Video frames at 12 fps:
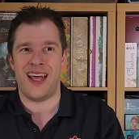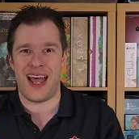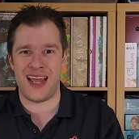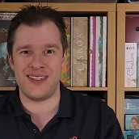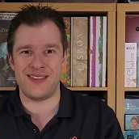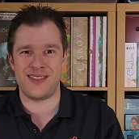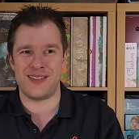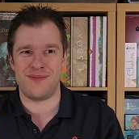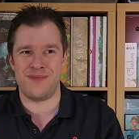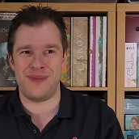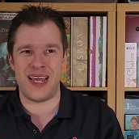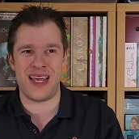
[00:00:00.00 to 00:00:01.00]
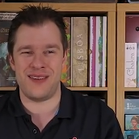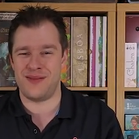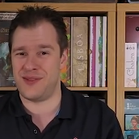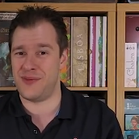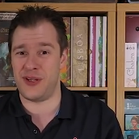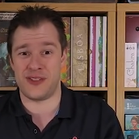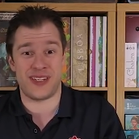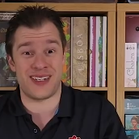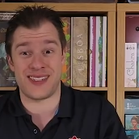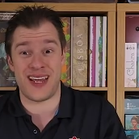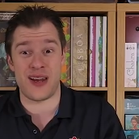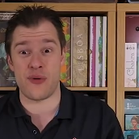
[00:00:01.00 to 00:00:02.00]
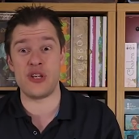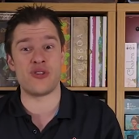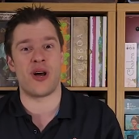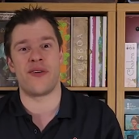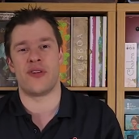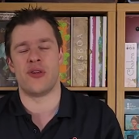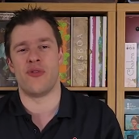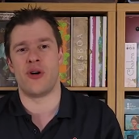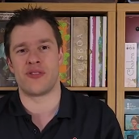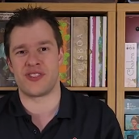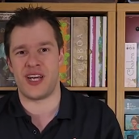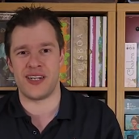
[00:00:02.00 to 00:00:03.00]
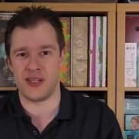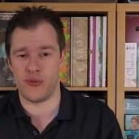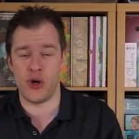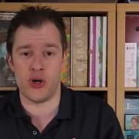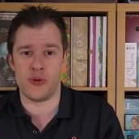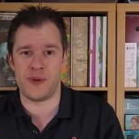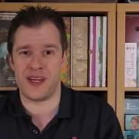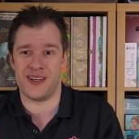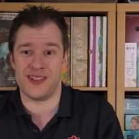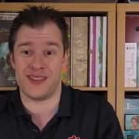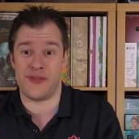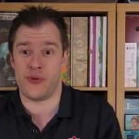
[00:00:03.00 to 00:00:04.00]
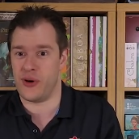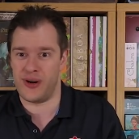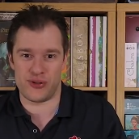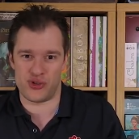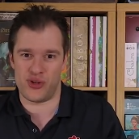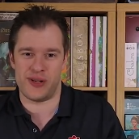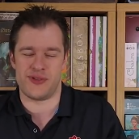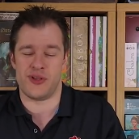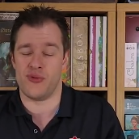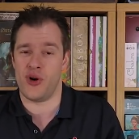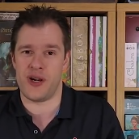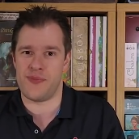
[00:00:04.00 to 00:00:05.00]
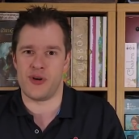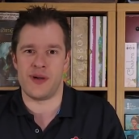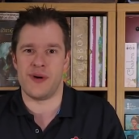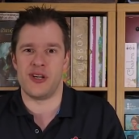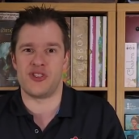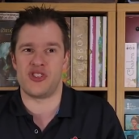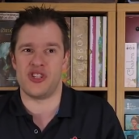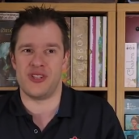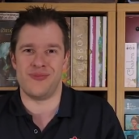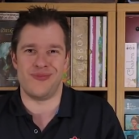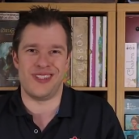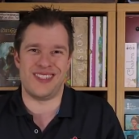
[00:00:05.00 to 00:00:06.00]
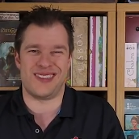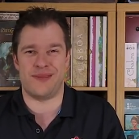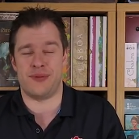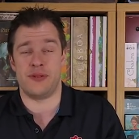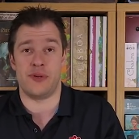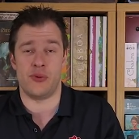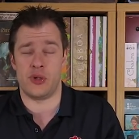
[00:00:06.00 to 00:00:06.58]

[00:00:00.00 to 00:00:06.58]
And yeah, to be honest, like I say, we drive on the wrong side of the road because everywhere else drives on the right pretty much, and we just happen to be